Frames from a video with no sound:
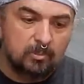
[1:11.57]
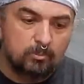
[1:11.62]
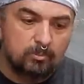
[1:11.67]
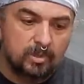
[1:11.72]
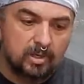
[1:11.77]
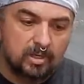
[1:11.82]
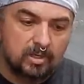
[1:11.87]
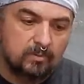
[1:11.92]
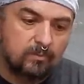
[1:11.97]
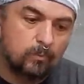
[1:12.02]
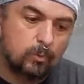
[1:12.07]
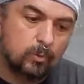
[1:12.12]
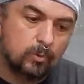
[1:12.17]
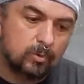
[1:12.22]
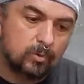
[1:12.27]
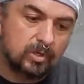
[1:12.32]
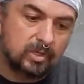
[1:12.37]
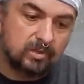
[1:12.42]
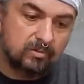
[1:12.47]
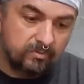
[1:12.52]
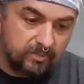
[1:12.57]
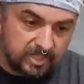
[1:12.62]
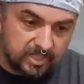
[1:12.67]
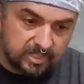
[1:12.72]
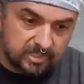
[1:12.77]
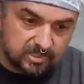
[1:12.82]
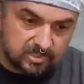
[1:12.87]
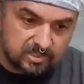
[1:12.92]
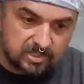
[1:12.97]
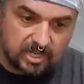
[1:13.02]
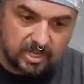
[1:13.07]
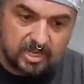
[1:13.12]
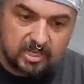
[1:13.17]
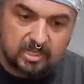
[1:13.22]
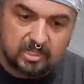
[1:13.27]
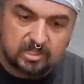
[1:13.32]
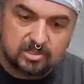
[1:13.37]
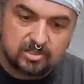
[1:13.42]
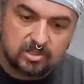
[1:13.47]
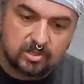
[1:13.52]
but for convenience
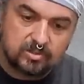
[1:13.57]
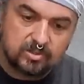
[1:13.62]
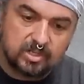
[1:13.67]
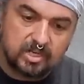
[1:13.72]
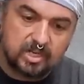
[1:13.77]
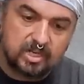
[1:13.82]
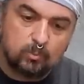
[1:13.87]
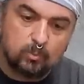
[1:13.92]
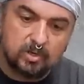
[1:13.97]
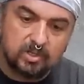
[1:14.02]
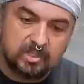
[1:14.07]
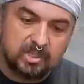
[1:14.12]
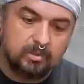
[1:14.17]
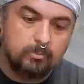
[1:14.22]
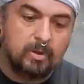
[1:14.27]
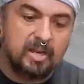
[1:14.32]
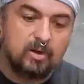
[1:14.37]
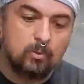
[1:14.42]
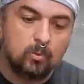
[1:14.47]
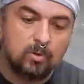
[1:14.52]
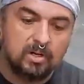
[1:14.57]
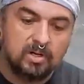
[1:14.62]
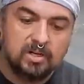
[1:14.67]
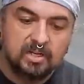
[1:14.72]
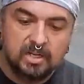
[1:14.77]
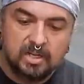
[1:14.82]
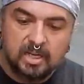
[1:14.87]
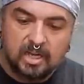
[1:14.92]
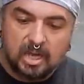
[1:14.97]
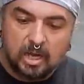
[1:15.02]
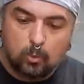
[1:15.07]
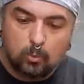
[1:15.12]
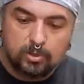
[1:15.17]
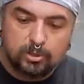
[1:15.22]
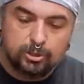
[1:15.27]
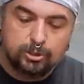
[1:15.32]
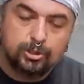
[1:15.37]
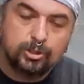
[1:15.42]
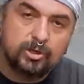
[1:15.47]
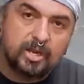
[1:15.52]
sake and so that anyone can make one, I wanted
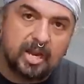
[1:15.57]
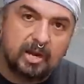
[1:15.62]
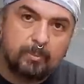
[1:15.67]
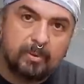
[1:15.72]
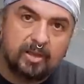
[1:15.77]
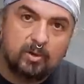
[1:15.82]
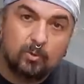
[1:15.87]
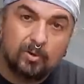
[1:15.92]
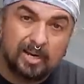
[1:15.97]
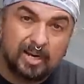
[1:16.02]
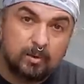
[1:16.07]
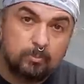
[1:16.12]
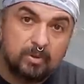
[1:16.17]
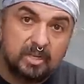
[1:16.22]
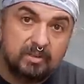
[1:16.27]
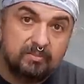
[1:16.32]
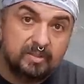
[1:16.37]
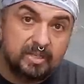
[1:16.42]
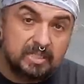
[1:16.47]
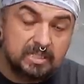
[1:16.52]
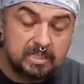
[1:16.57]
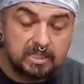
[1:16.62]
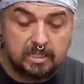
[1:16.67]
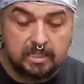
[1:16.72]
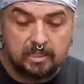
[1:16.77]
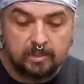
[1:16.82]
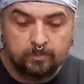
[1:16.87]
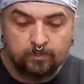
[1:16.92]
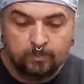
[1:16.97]
to show you how to make one out of PVC.